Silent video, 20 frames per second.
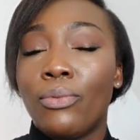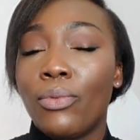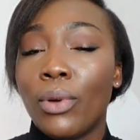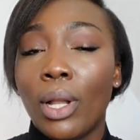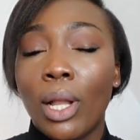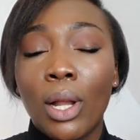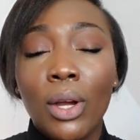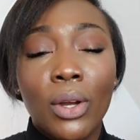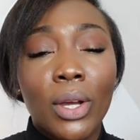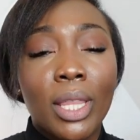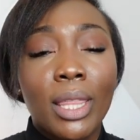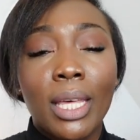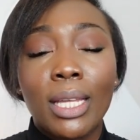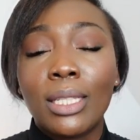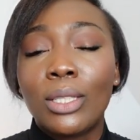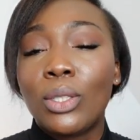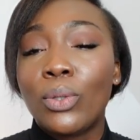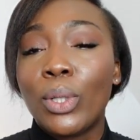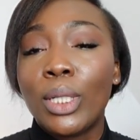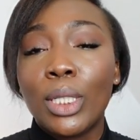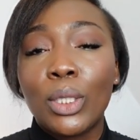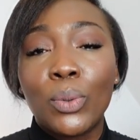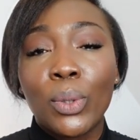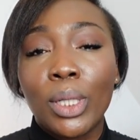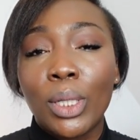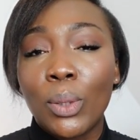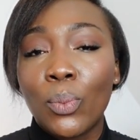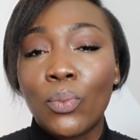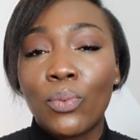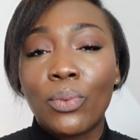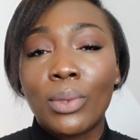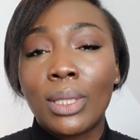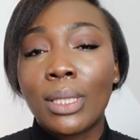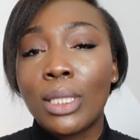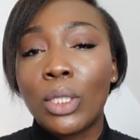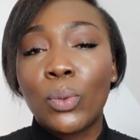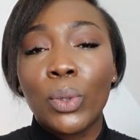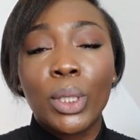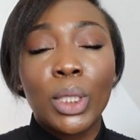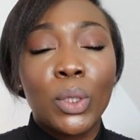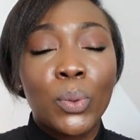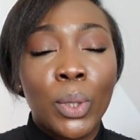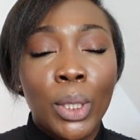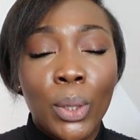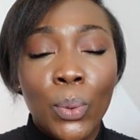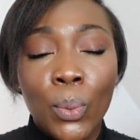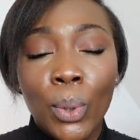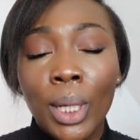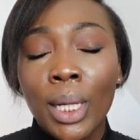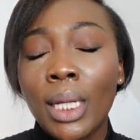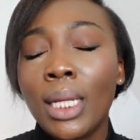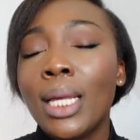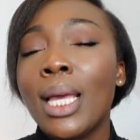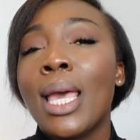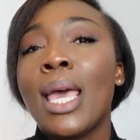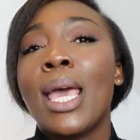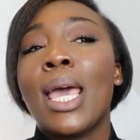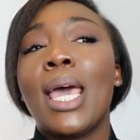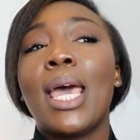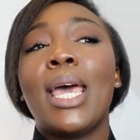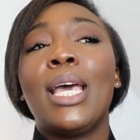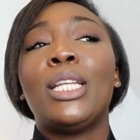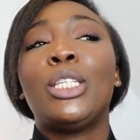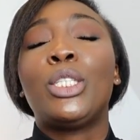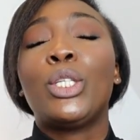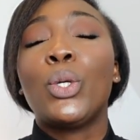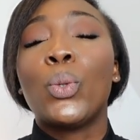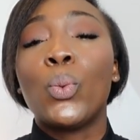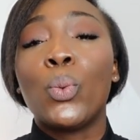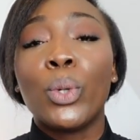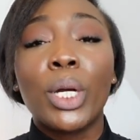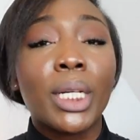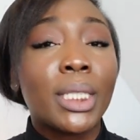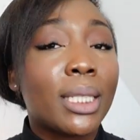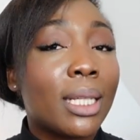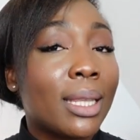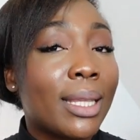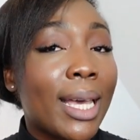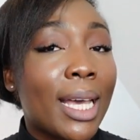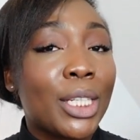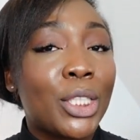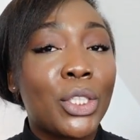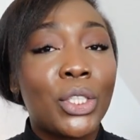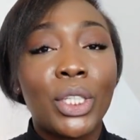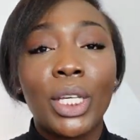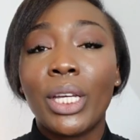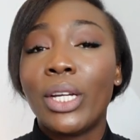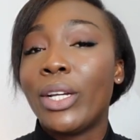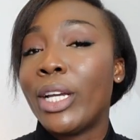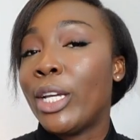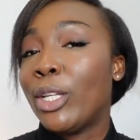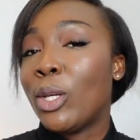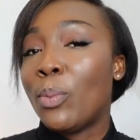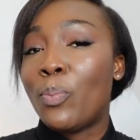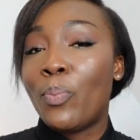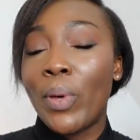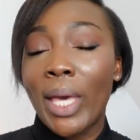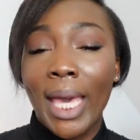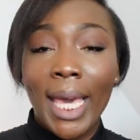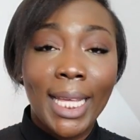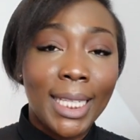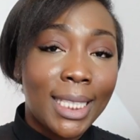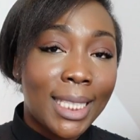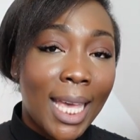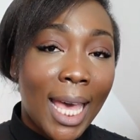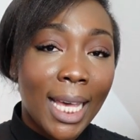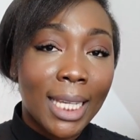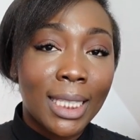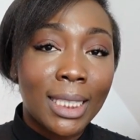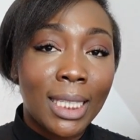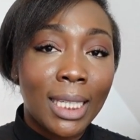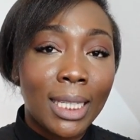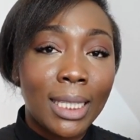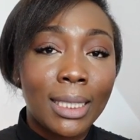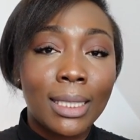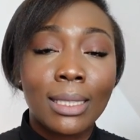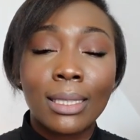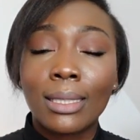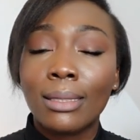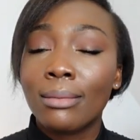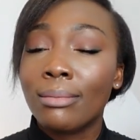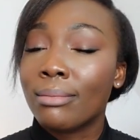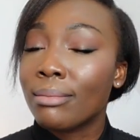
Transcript: longer than 2020, since 2021, and you worked in that year and you paid taxes,